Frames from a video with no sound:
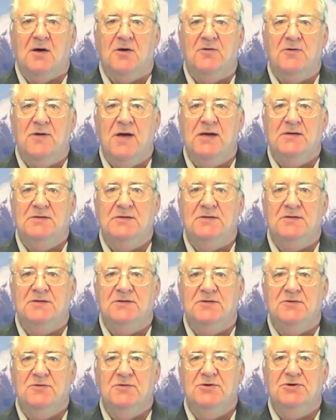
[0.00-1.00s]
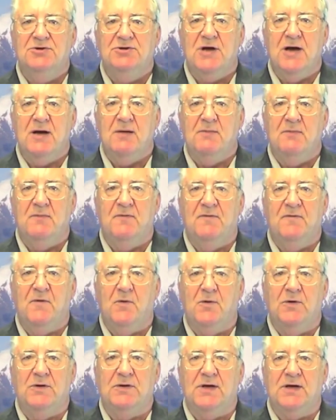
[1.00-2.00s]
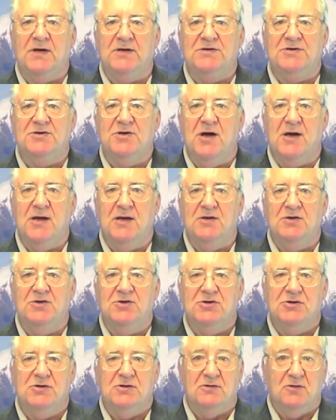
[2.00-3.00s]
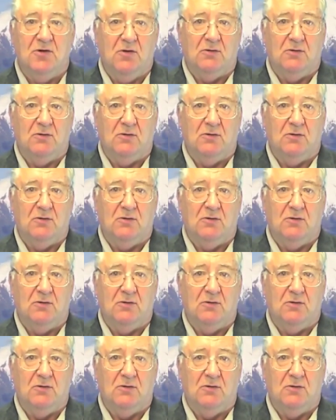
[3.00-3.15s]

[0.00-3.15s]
created two sham foreign exchange